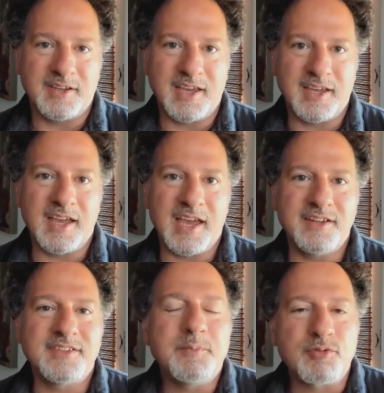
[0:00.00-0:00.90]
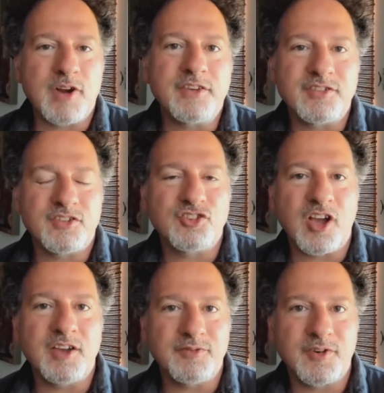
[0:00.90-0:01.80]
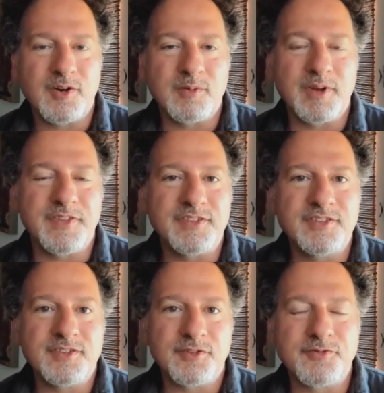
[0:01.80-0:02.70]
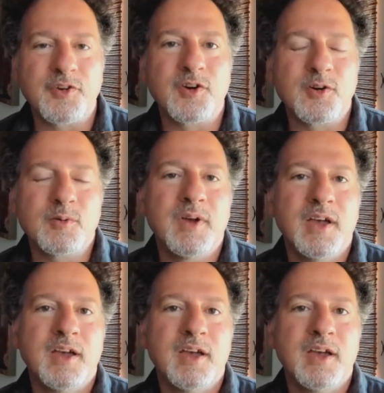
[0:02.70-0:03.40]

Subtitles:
and it's a press-shy firm. Right? This is a firm